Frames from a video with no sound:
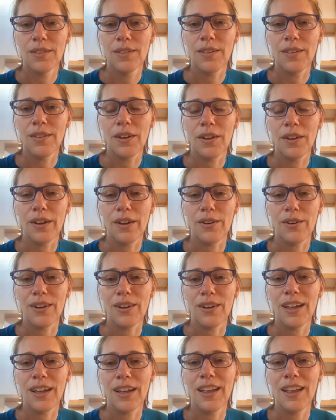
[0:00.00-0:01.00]
There you go.
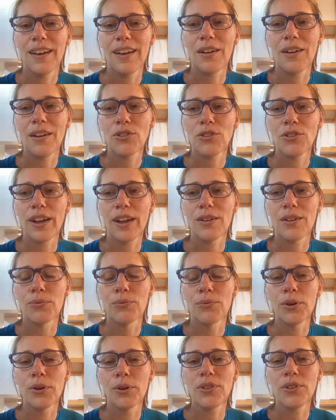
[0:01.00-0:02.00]
And now try to
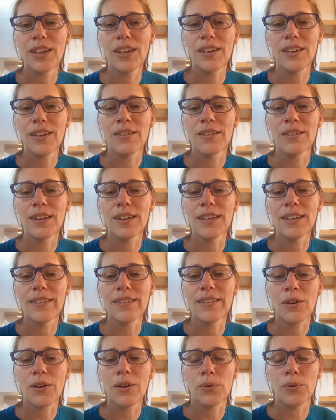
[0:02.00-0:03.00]
rotate your knees
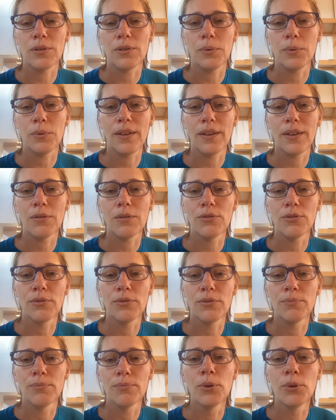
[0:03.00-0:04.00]
outward without
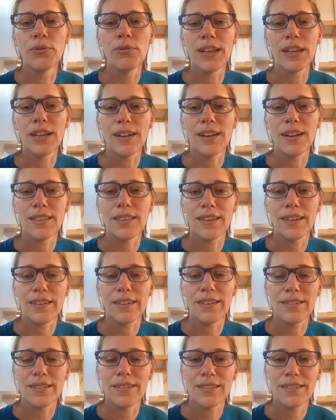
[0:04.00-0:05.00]
moving anything
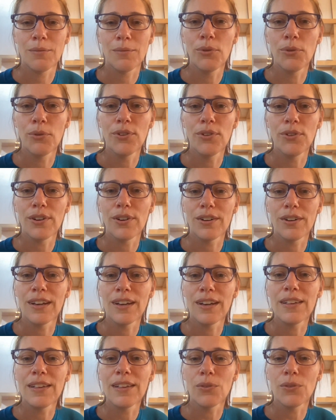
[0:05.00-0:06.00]
else. Move your
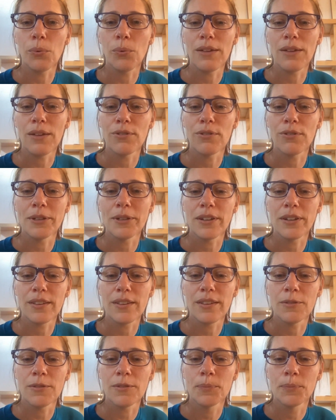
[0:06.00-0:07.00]
knees away from each
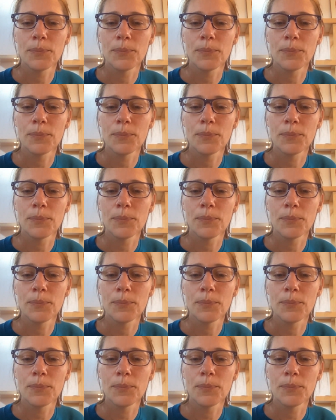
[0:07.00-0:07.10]
other.